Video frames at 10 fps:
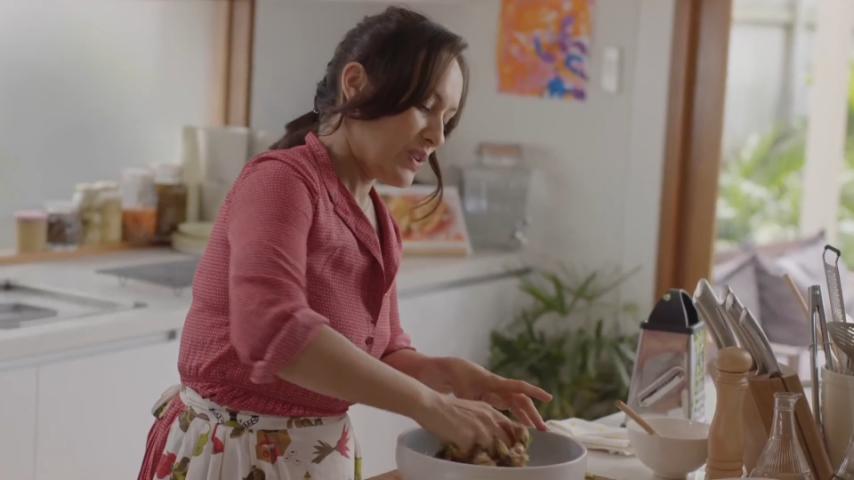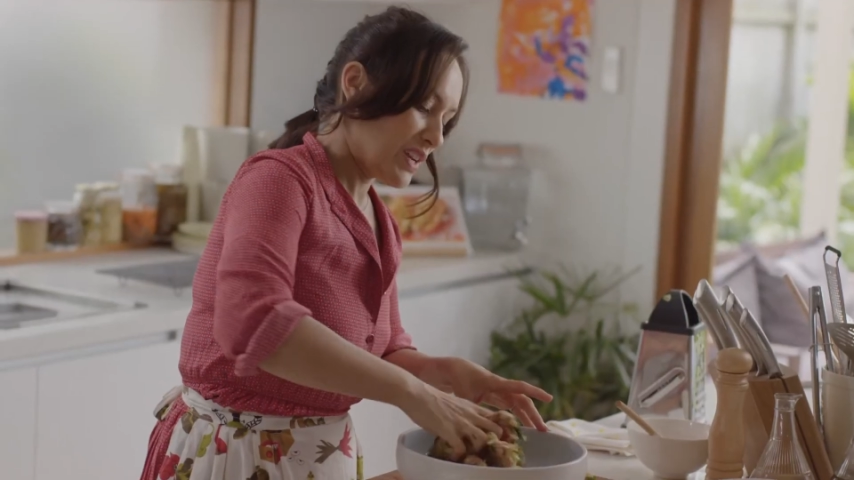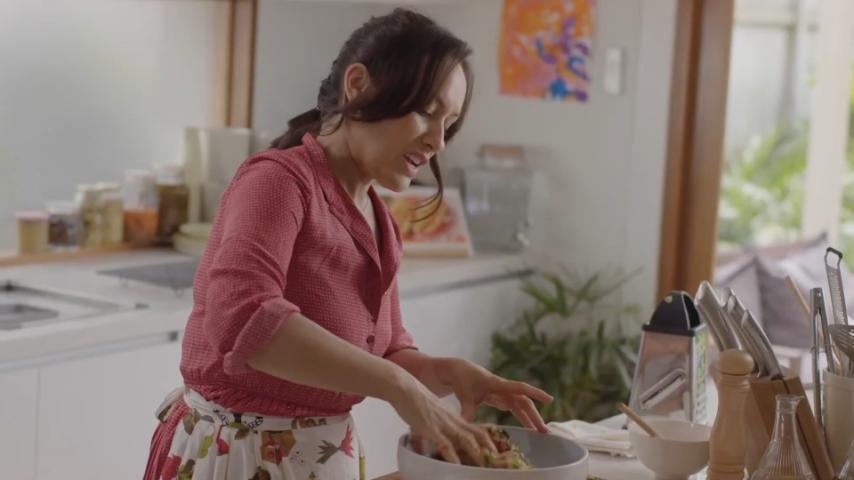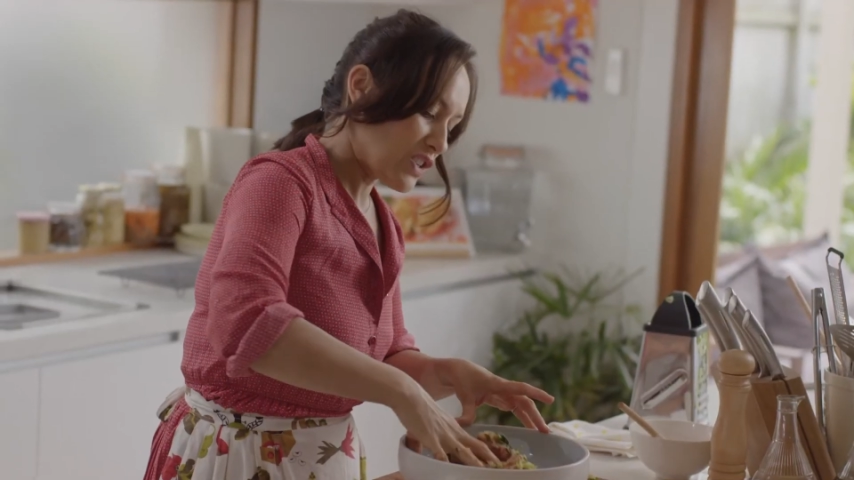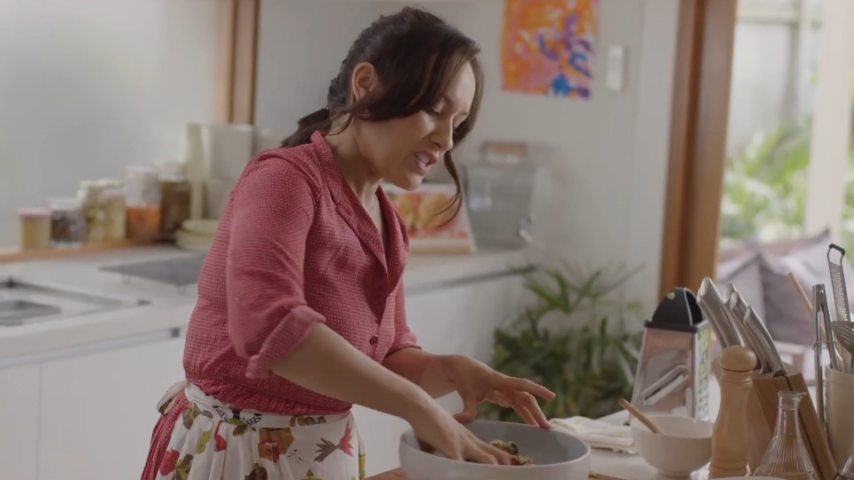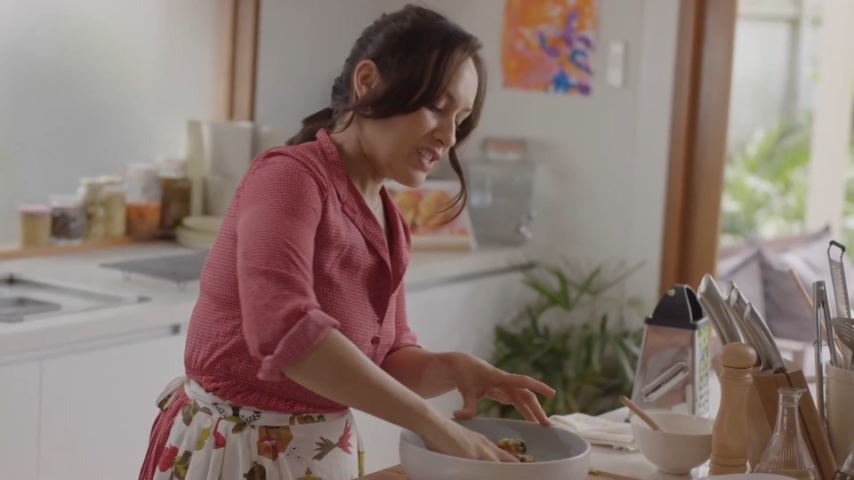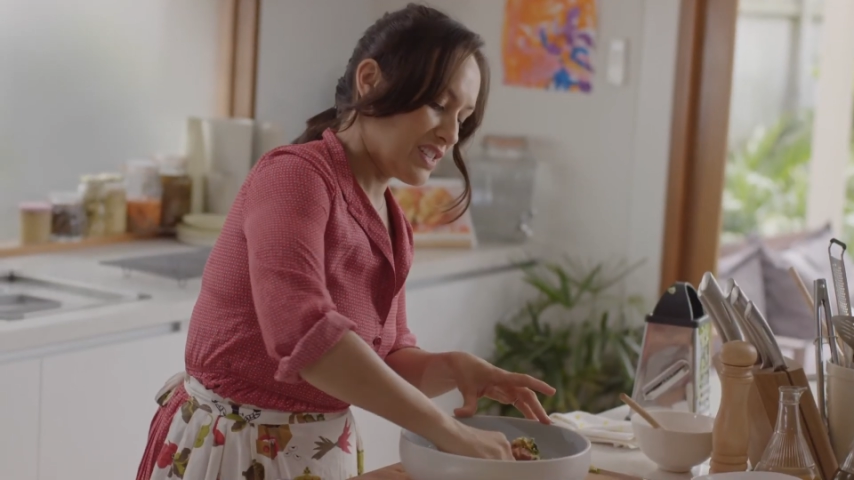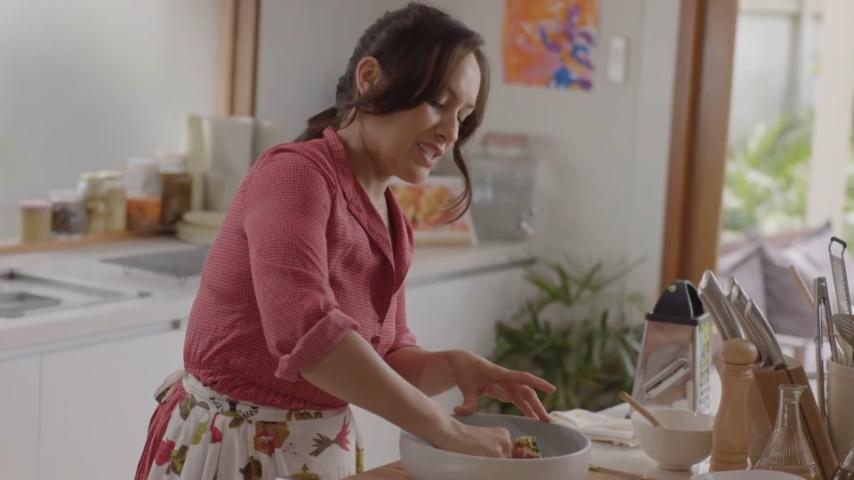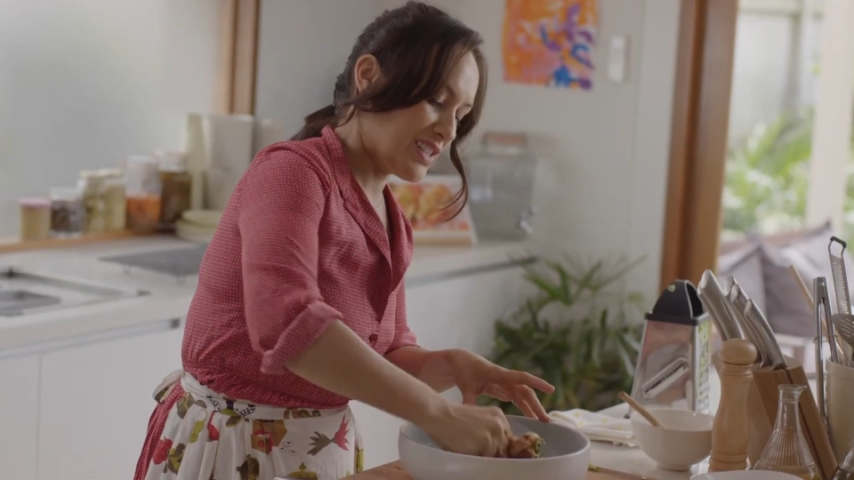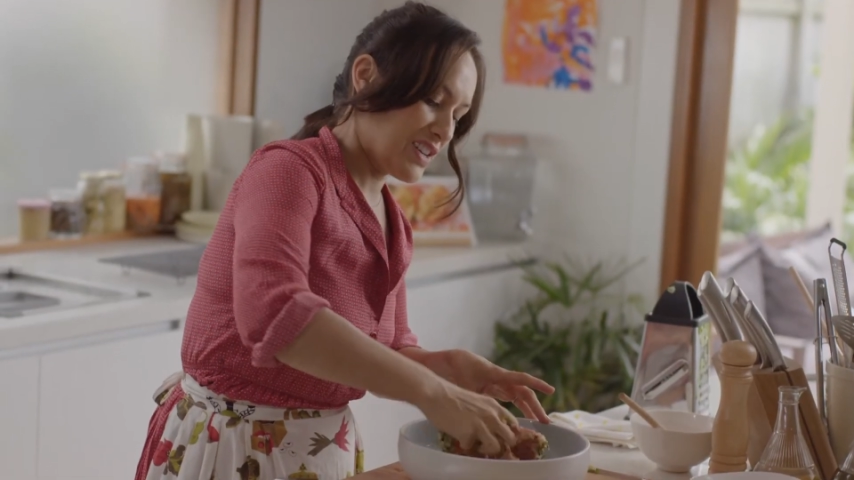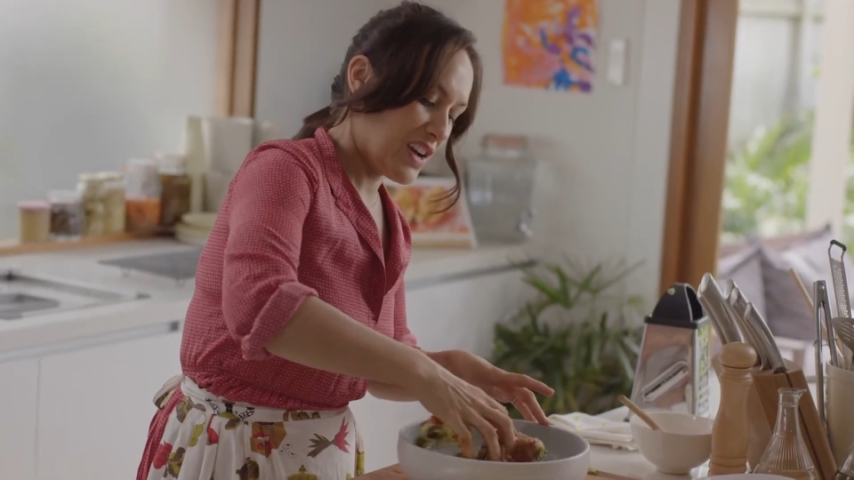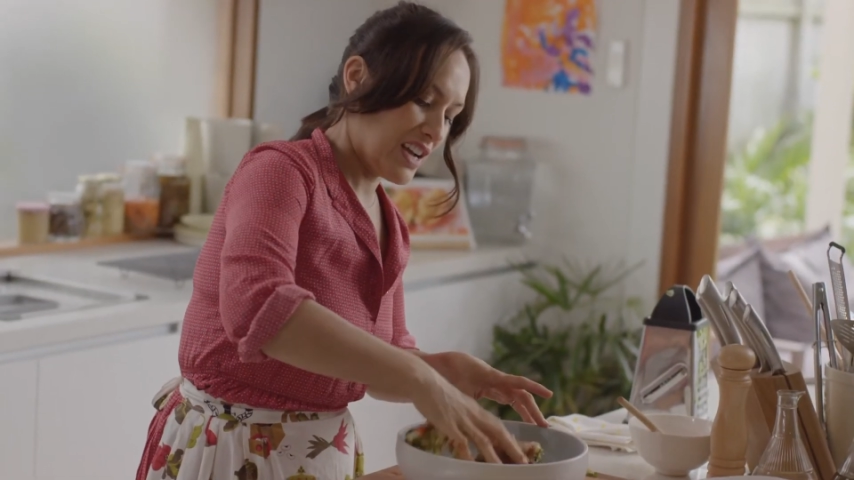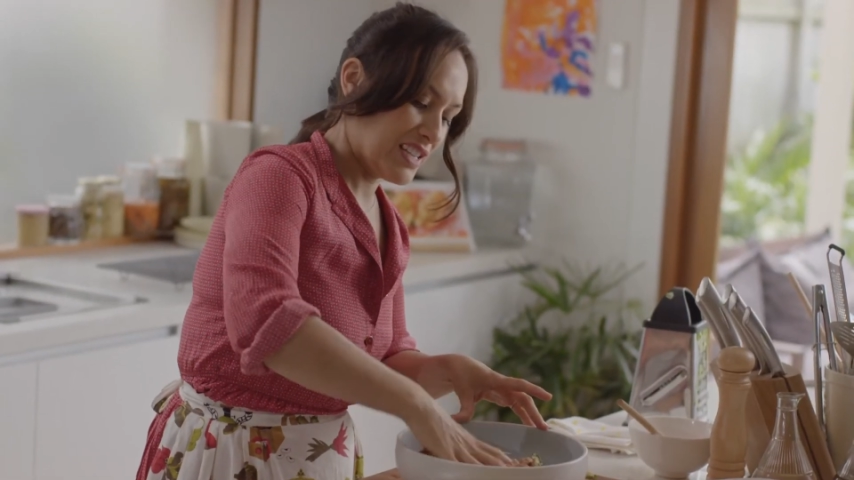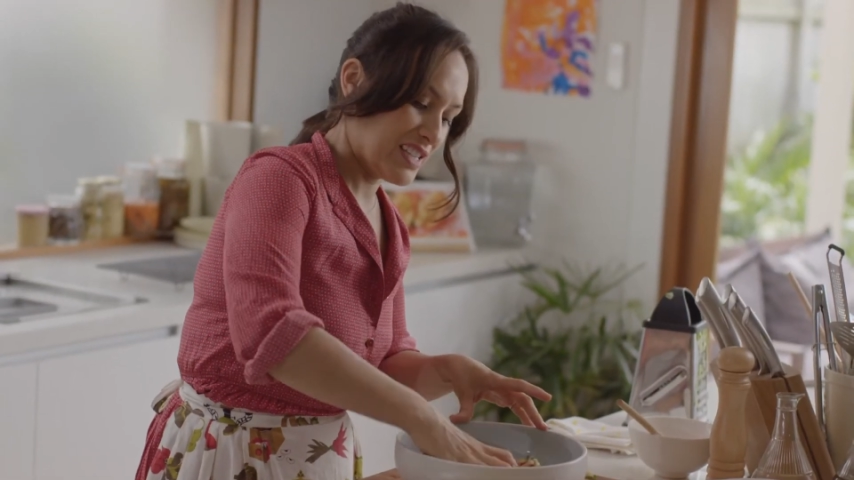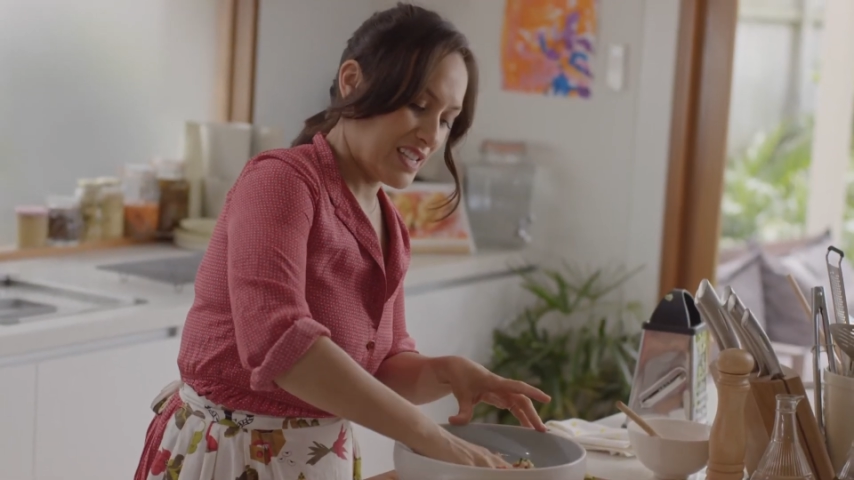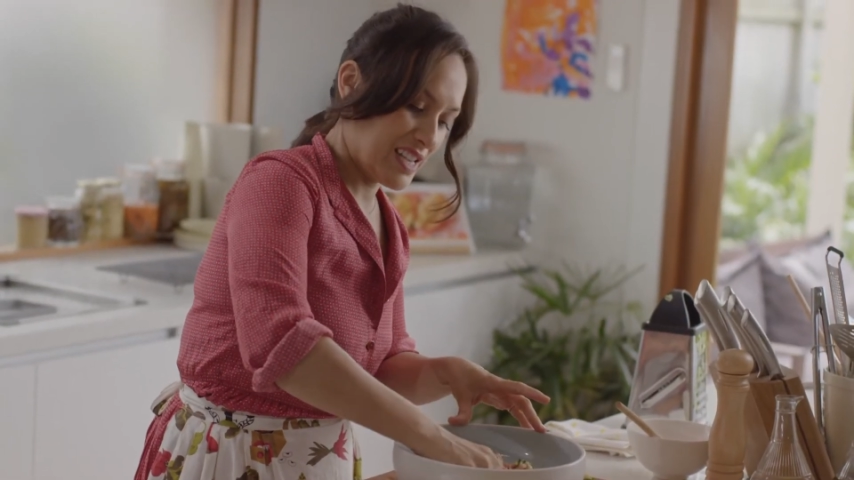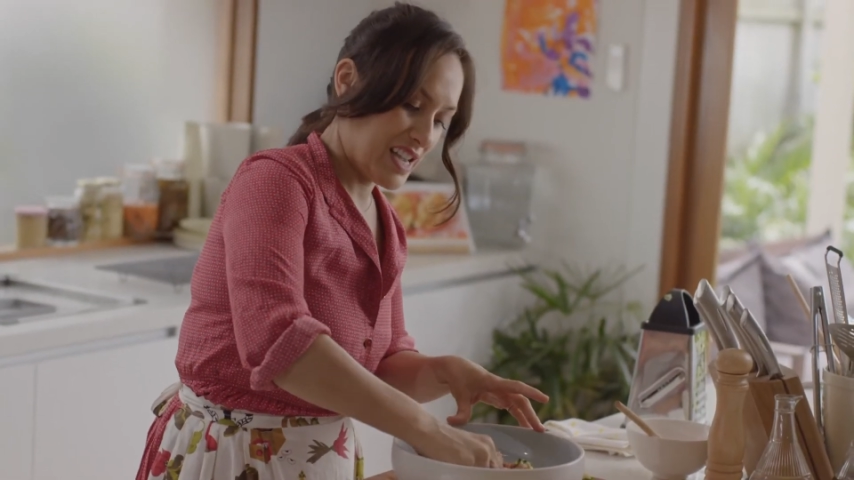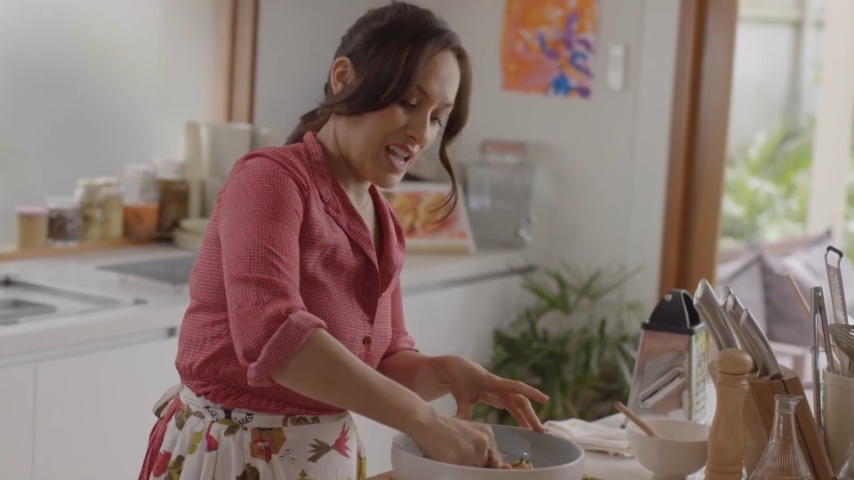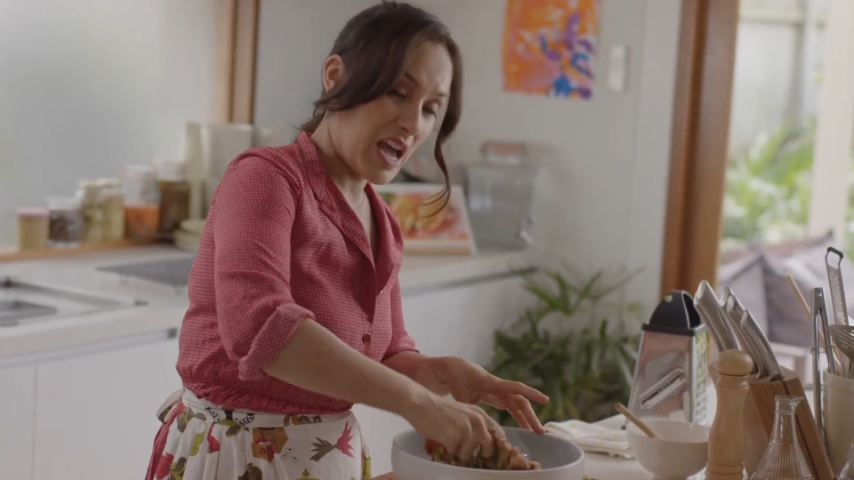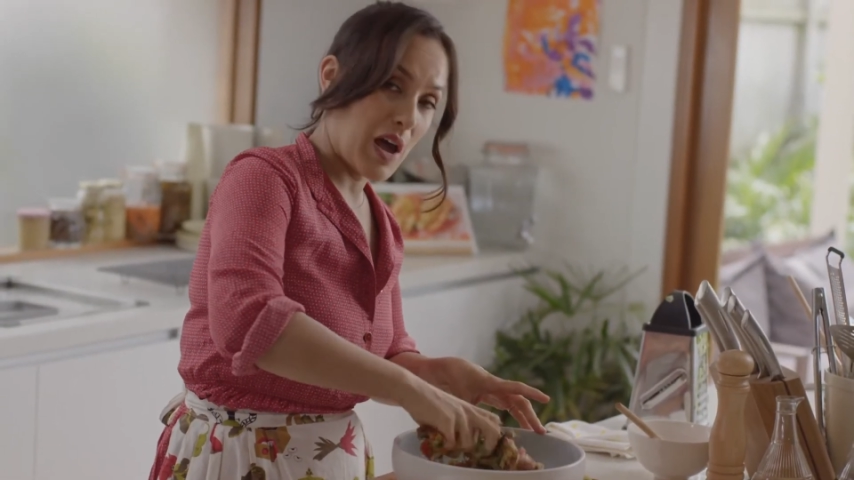we can actually disguise
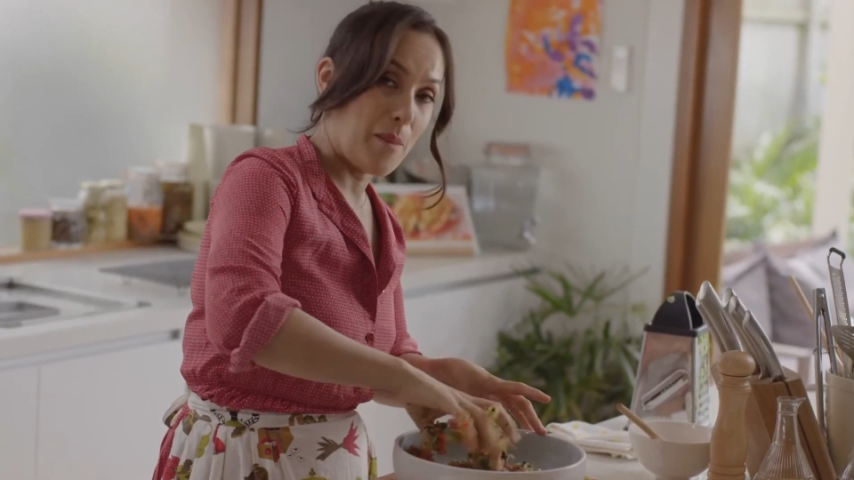how